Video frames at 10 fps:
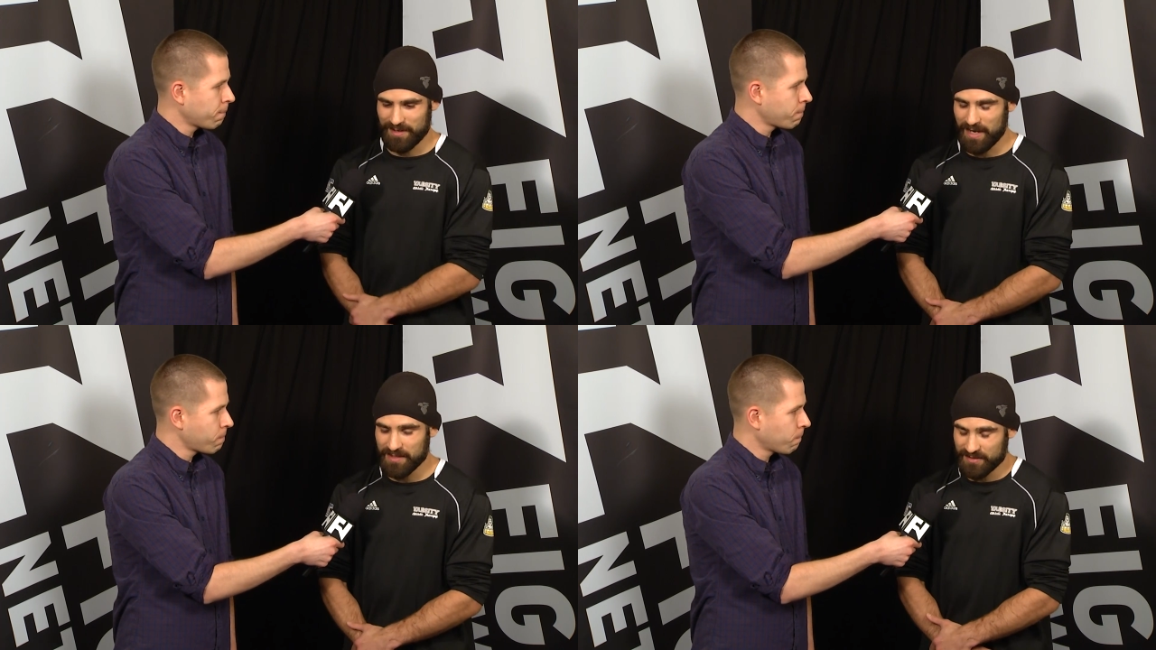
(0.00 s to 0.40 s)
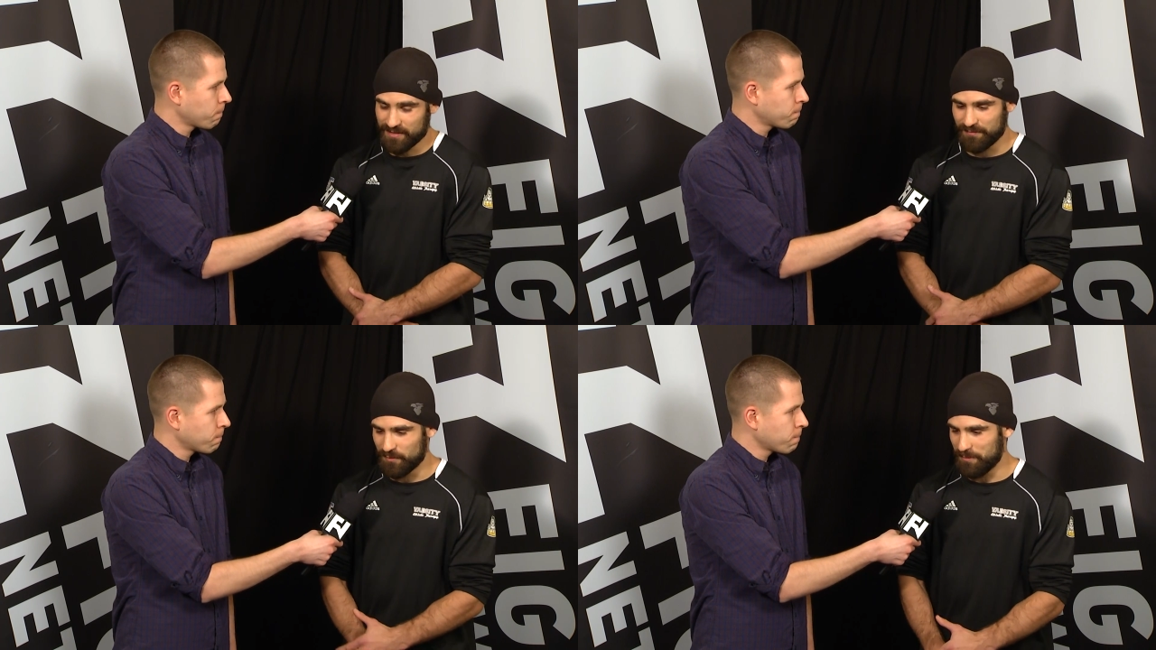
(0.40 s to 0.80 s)
Speaker 1: I just
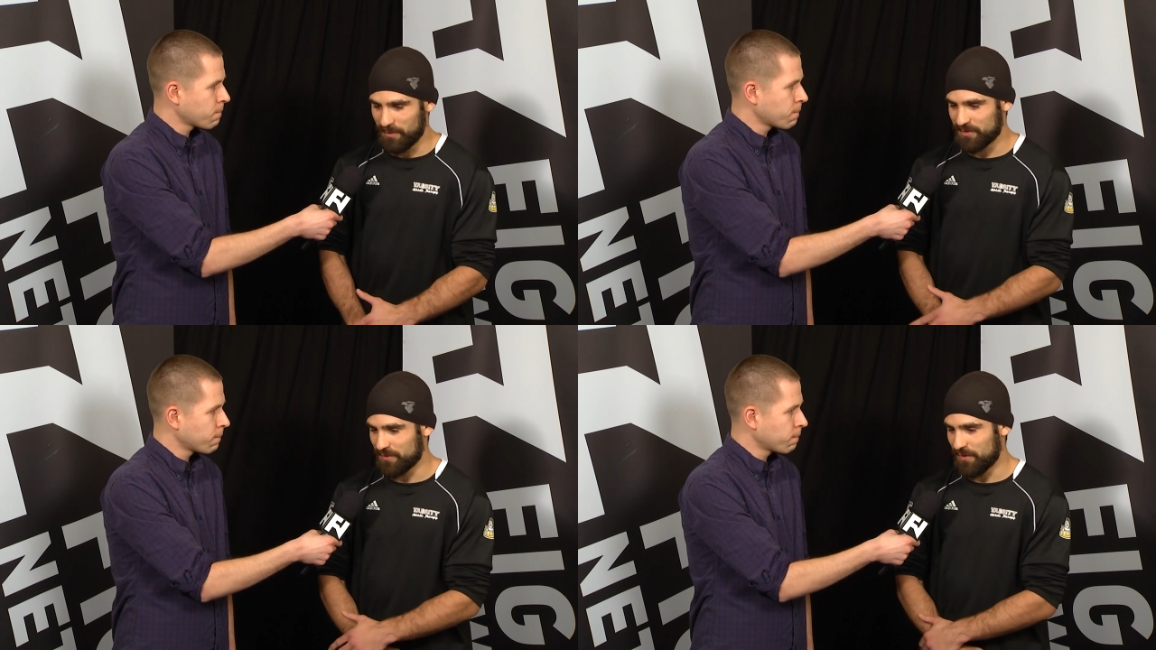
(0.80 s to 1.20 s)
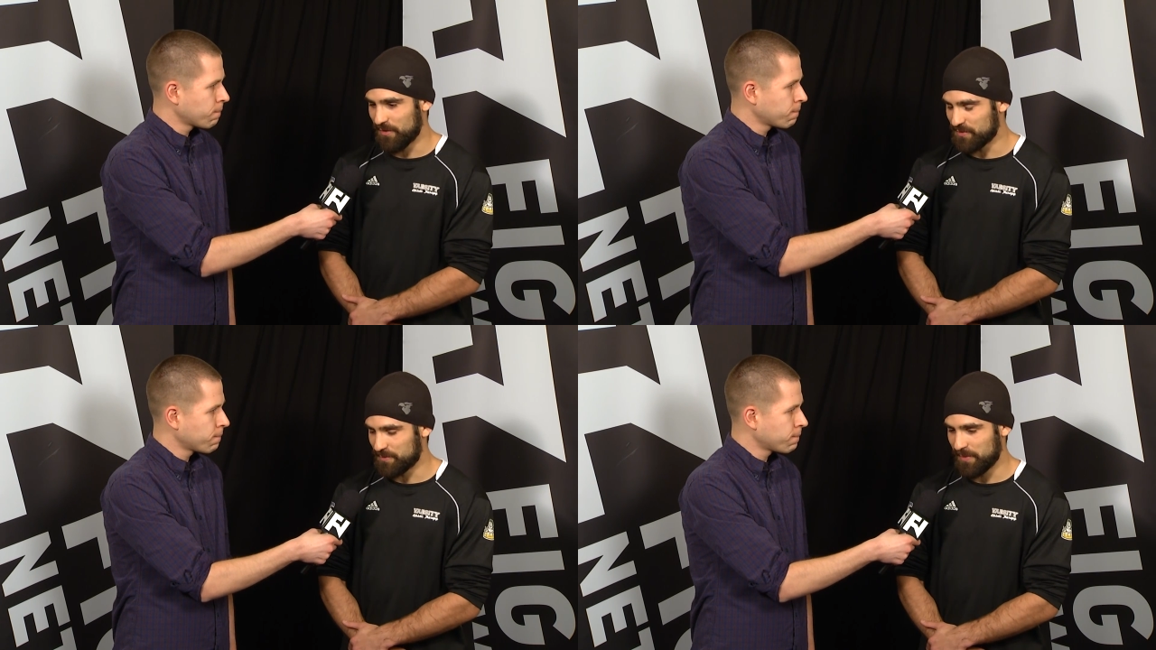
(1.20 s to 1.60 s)
love doing martial
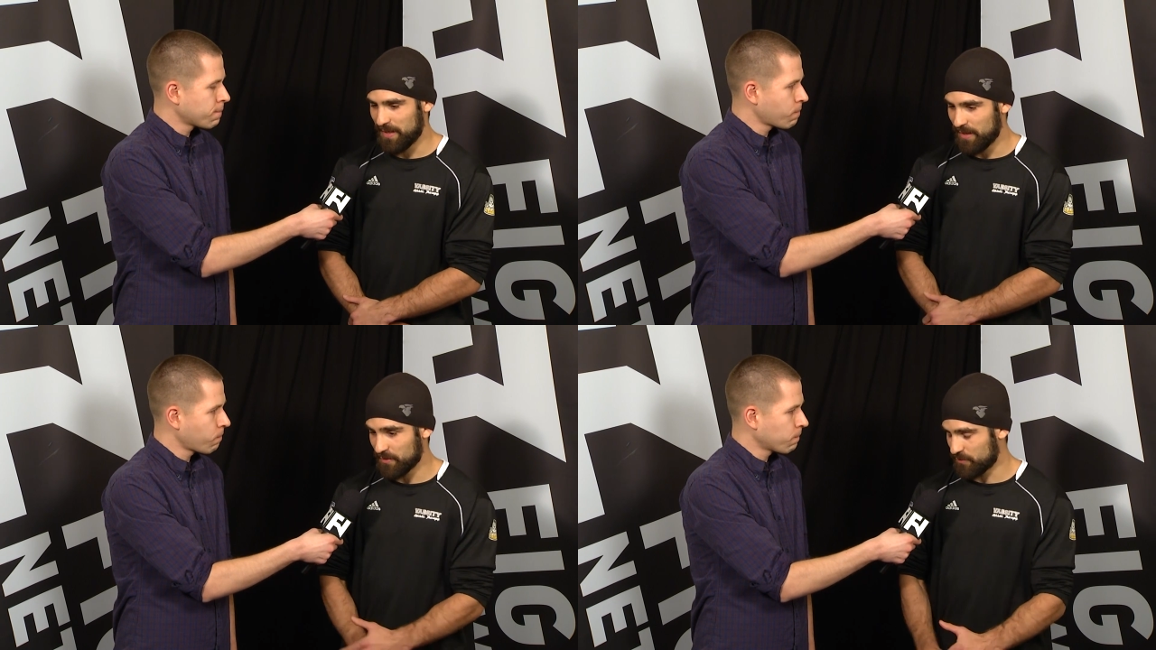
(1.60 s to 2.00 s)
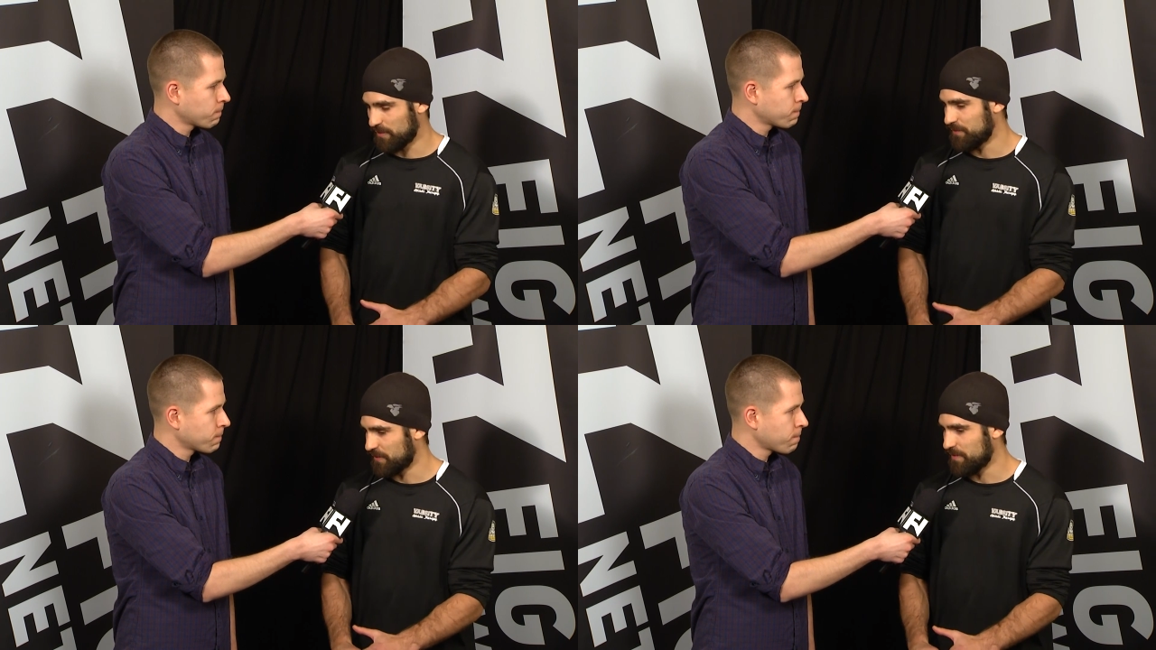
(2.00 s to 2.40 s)
arts, but I also
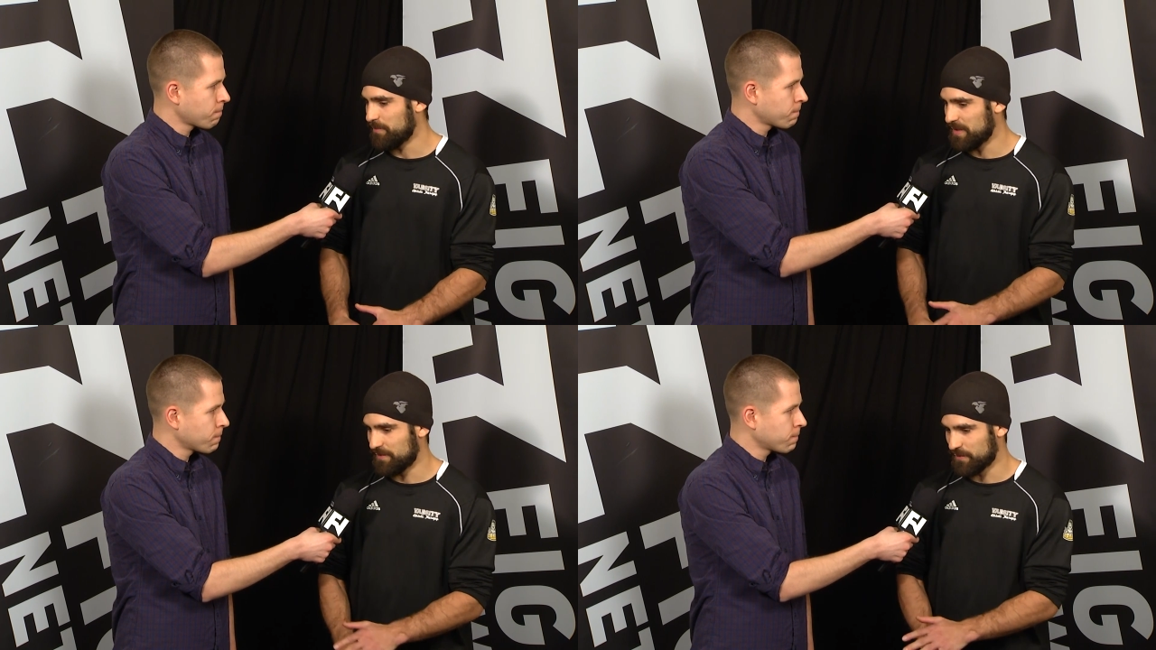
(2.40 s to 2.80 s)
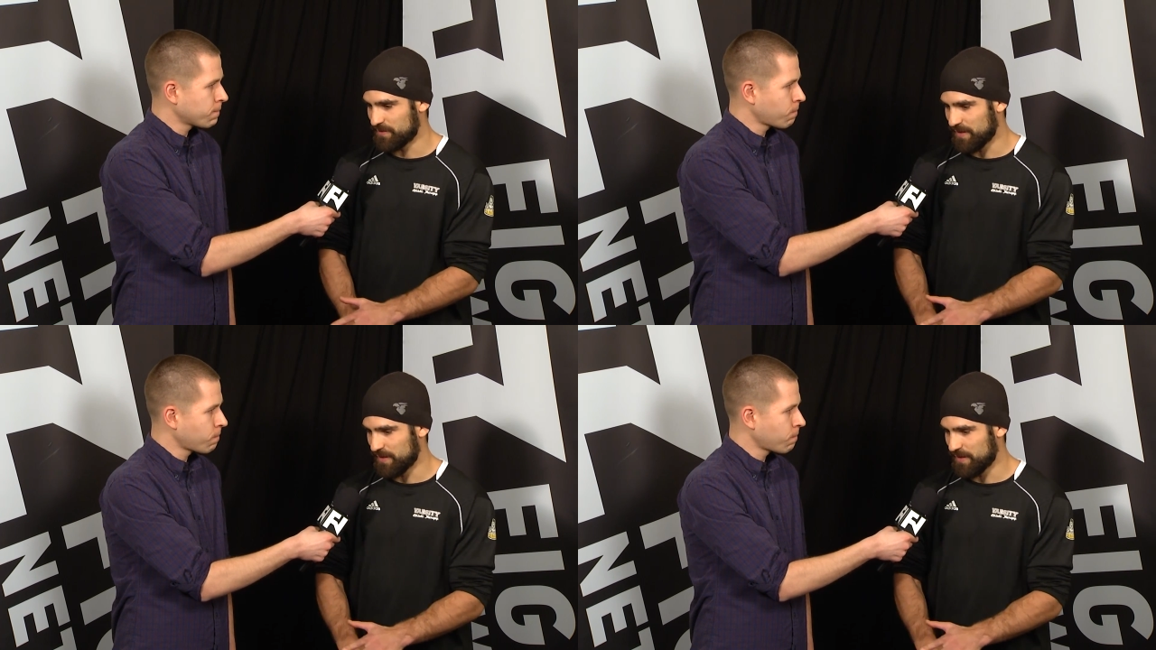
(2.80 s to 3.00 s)
love to compete. There's